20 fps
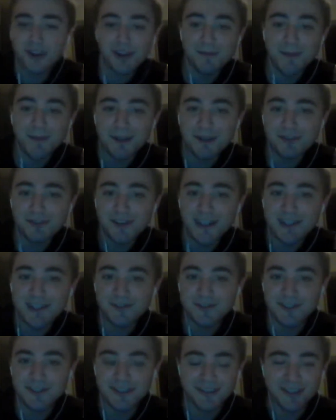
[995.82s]
about
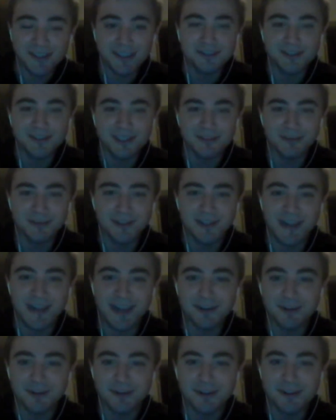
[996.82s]
transfers, anything else you guys want to
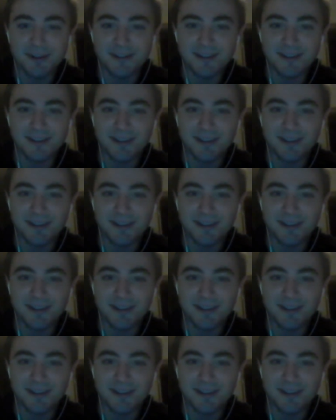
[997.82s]
add on this?